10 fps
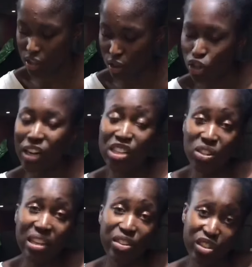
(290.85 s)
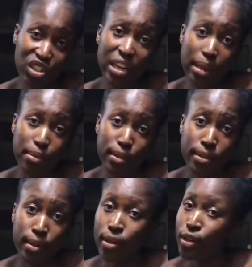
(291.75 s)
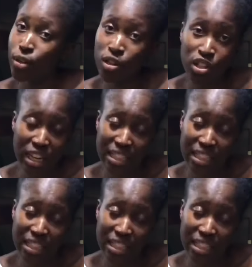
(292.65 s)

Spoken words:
So you guys should read your labels. Don't trust.